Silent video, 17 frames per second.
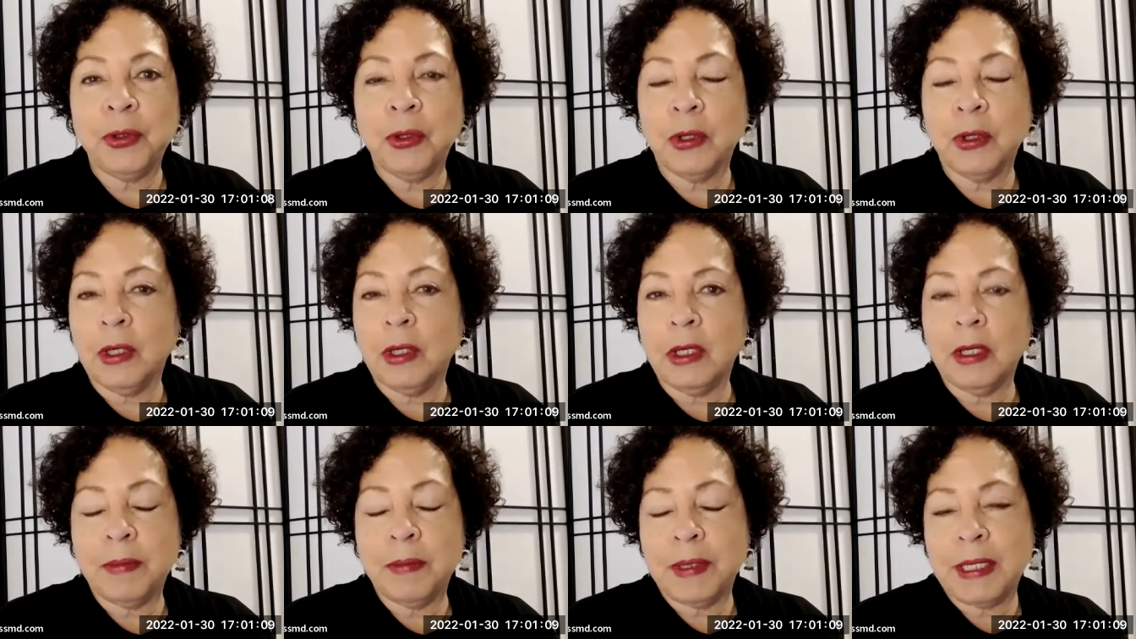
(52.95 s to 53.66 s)

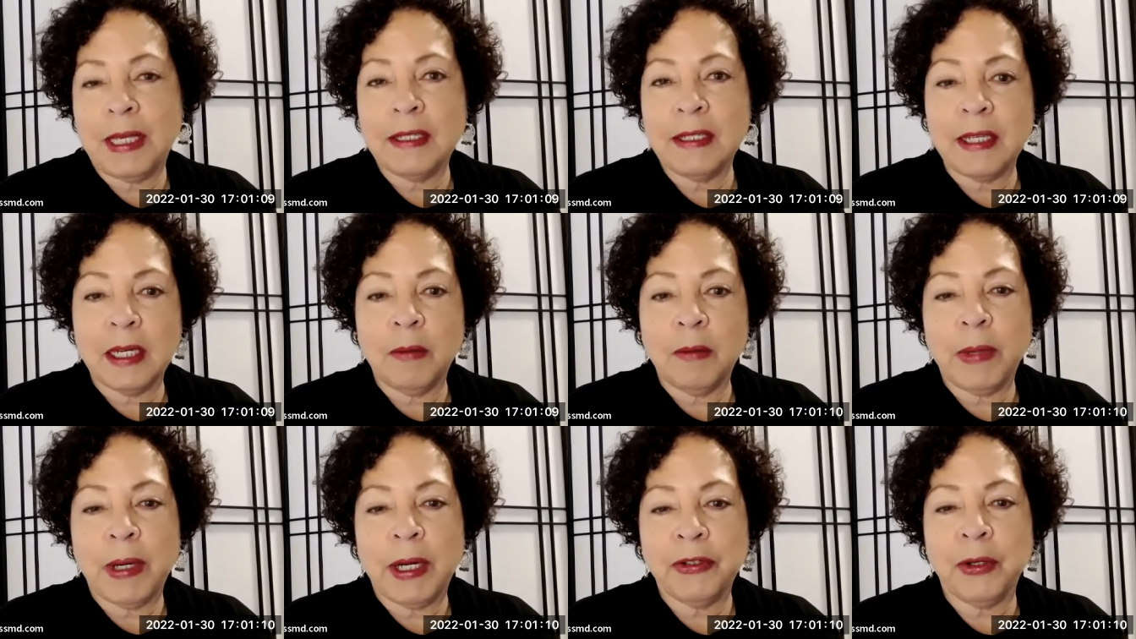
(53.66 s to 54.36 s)
or obsessing
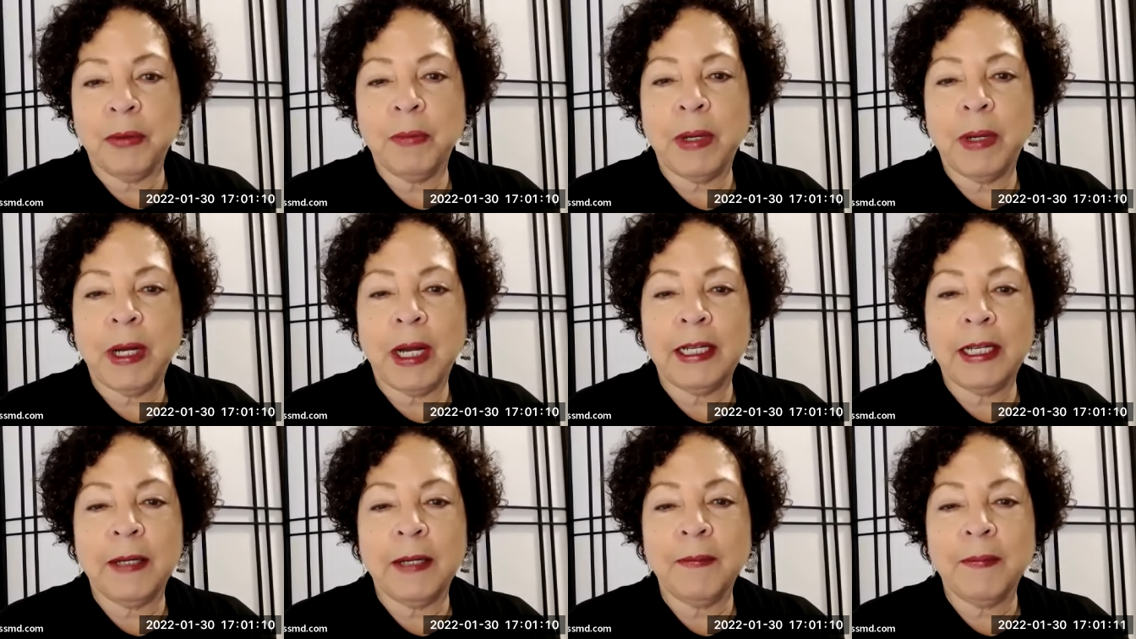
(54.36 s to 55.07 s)
about your
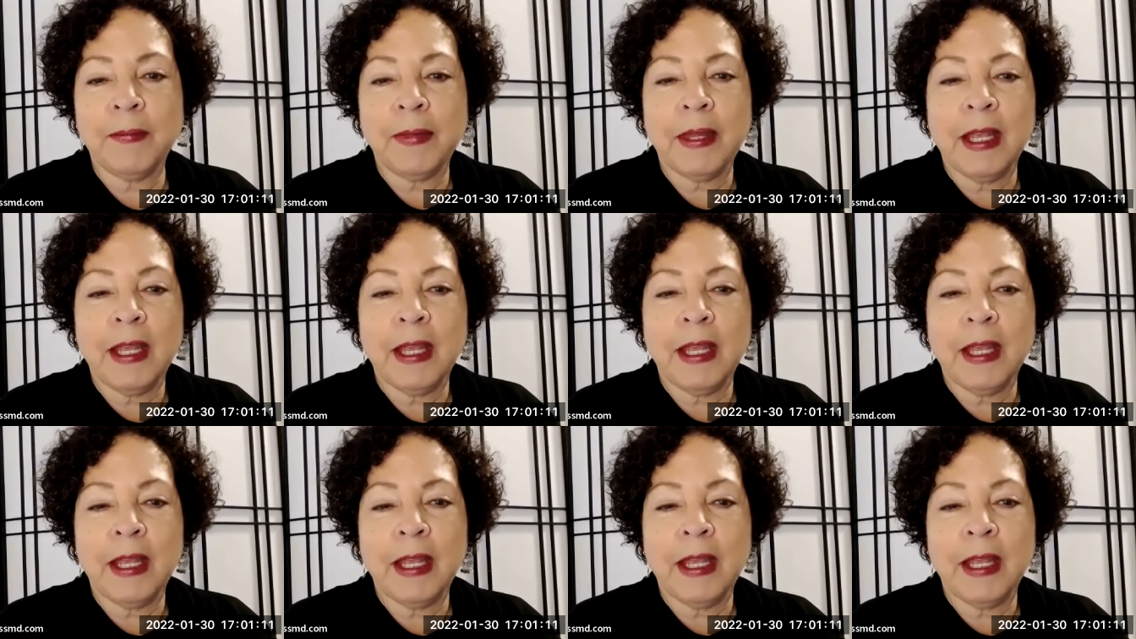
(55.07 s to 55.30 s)
body.